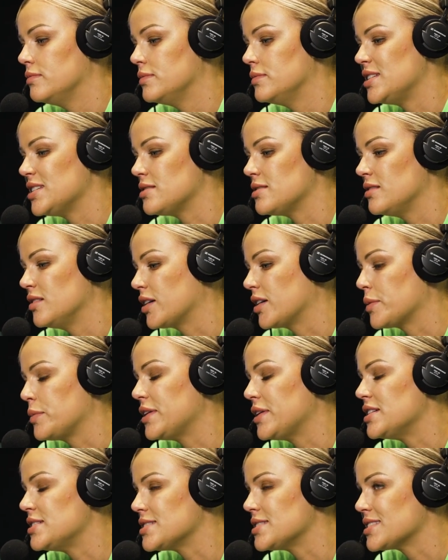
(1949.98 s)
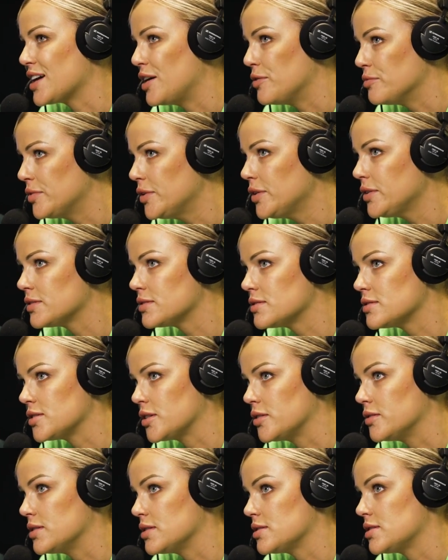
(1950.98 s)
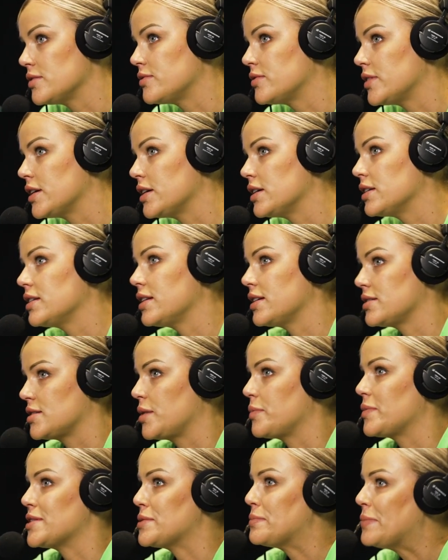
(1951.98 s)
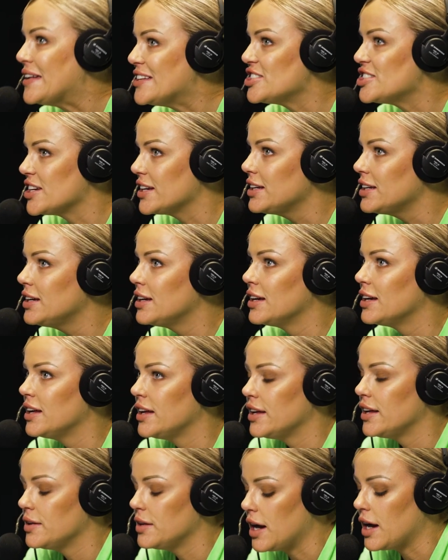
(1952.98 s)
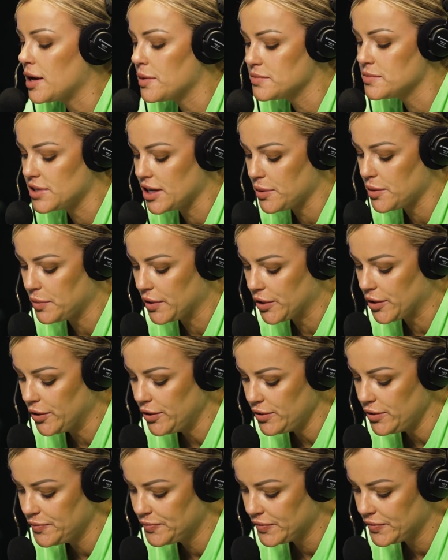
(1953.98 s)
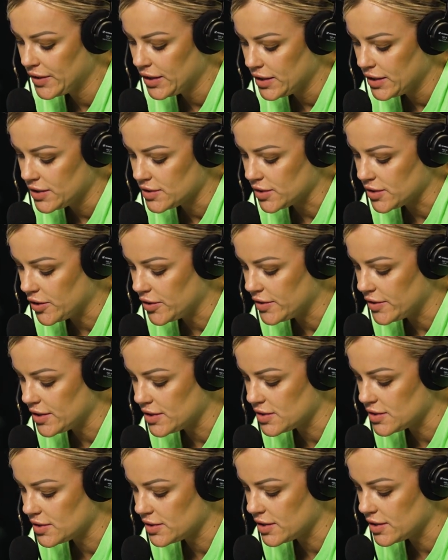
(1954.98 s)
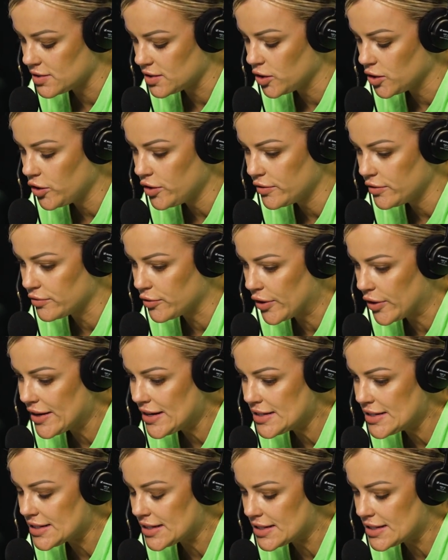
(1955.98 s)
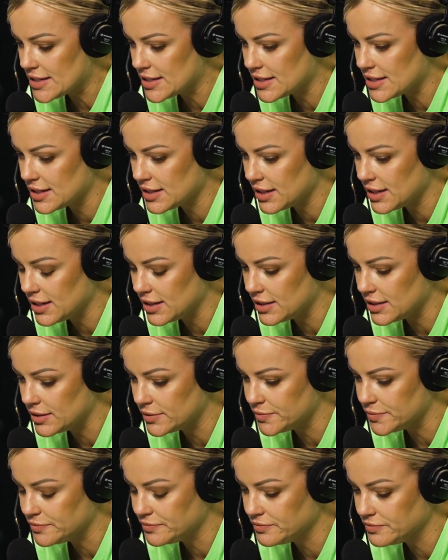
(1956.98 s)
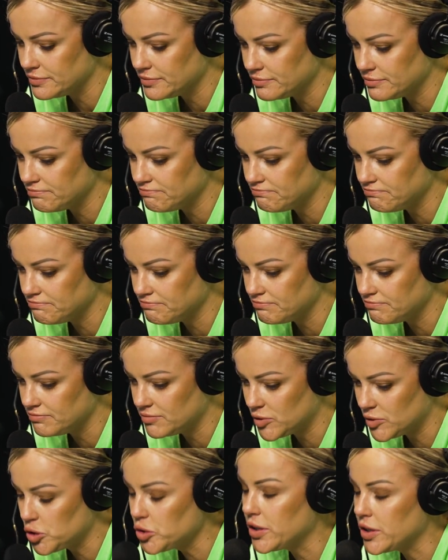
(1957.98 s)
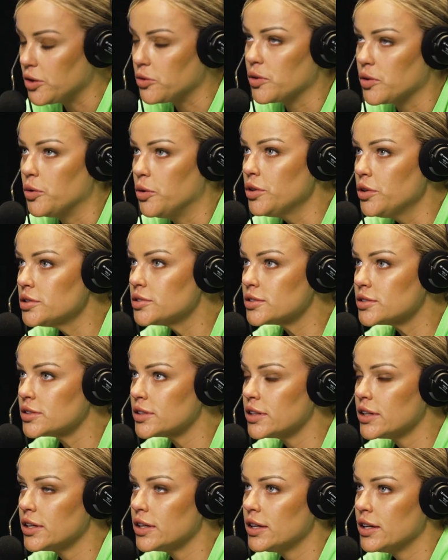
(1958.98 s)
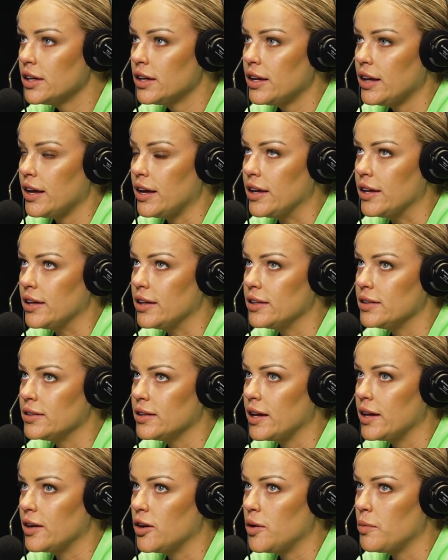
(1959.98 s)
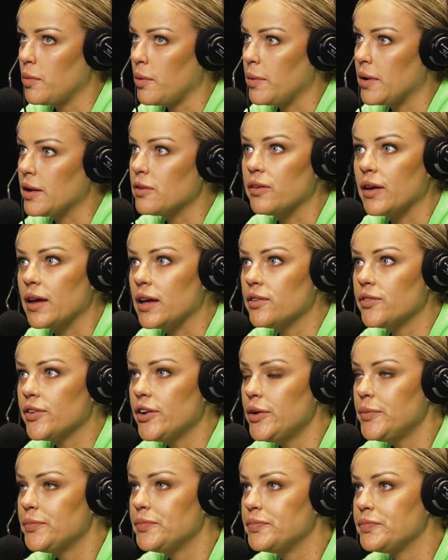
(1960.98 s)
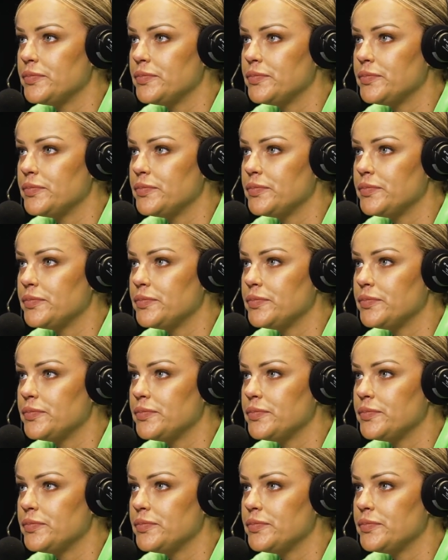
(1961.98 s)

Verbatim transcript: dis- like a bit of discomfort. So as yep. if there there's something's pitching. Yep. Um, down below, so there's there's a lot of reasons um, to go to horse, and and I'm a big fan of it.